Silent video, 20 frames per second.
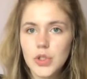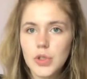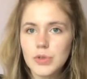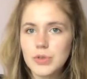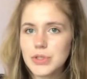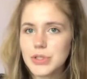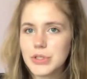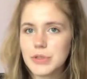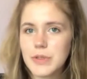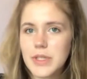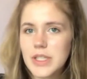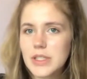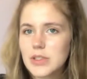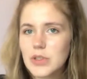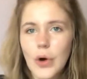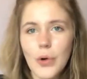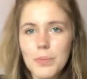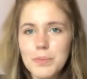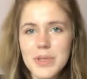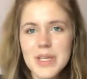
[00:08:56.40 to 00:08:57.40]
don't do
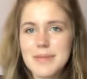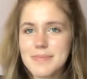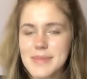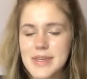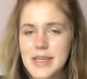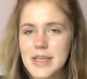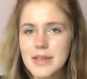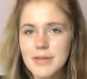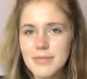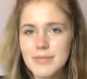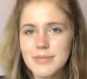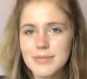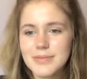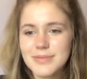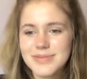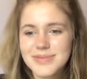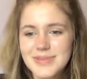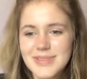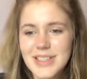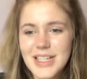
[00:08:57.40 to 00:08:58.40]
it. Don't be me.
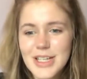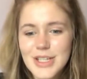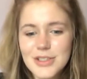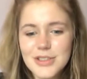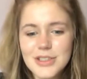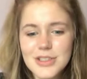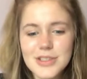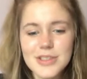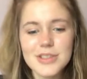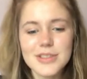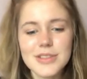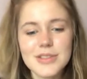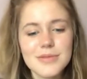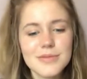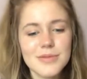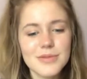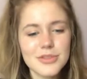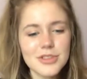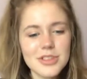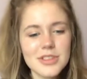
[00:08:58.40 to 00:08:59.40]

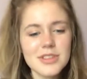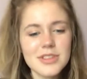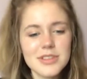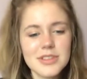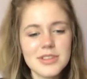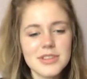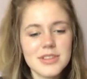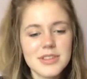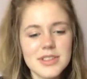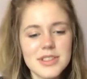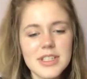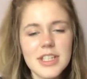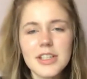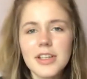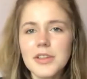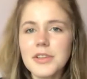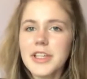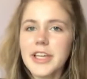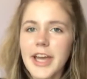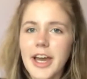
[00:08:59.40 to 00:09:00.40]
just
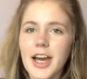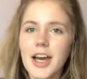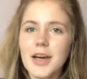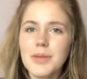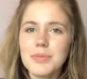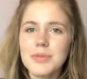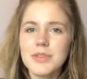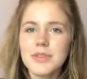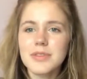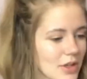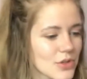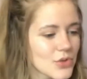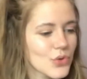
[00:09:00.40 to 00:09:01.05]
stick on the app.